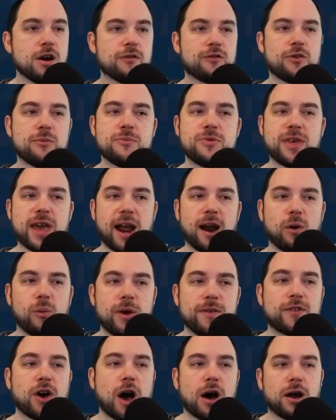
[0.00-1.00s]
From there,
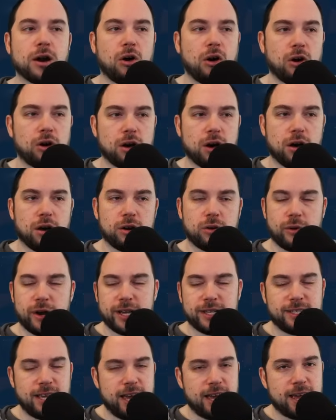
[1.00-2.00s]
we've got All
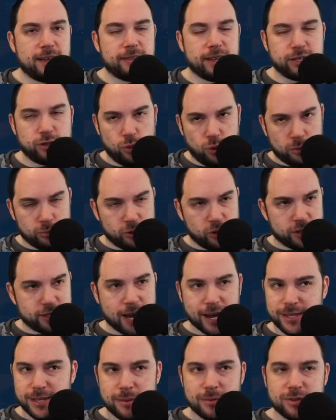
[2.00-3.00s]
Conquering. Taking less normal
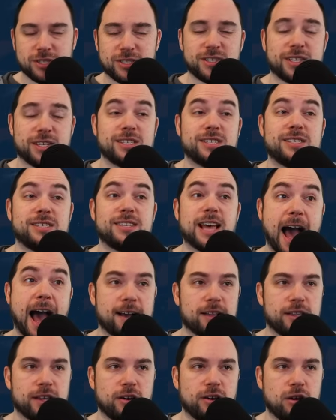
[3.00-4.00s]
attack damage is
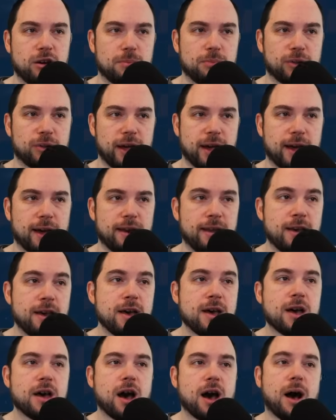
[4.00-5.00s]
exactly on plan.
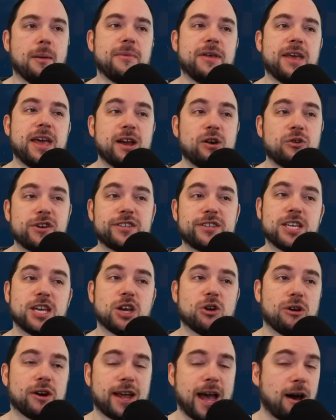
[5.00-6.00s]
Increasing
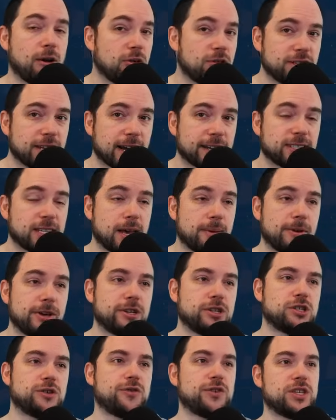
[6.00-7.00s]
your counterattack
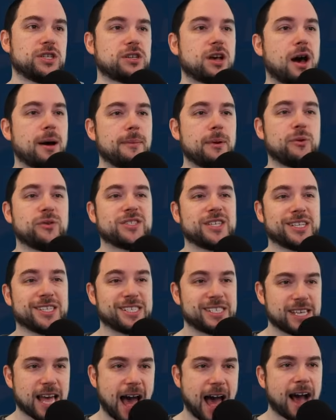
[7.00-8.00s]
damage for this combo is
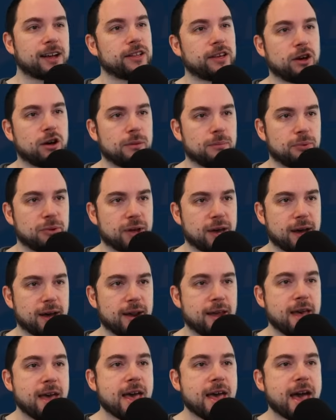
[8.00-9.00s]
exactly on
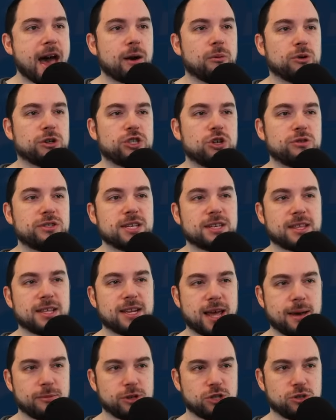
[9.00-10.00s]
plan, and reducing the
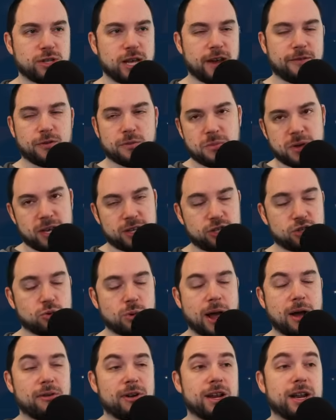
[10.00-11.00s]
damage you take from being
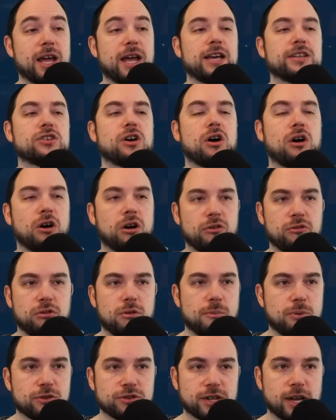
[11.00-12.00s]
surrounded is
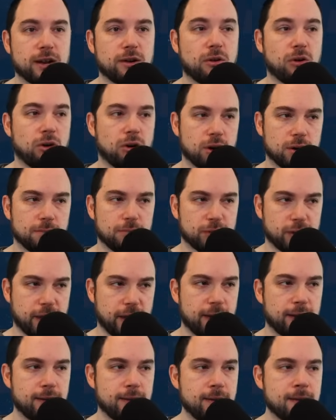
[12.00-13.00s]
100% on
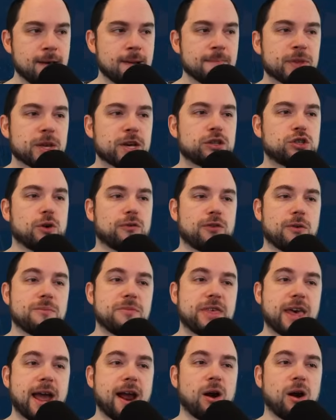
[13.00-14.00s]
plan. So from
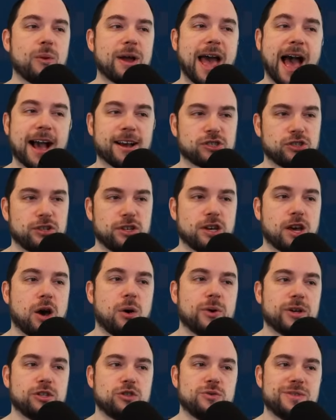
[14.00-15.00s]
there, we actually
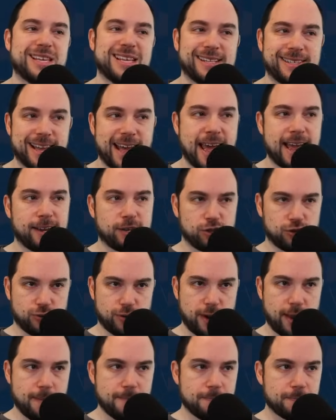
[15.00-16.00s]
go into the tank
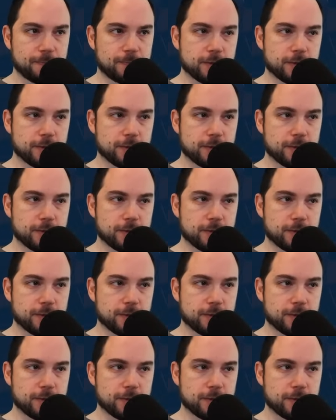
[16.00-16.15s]
tree.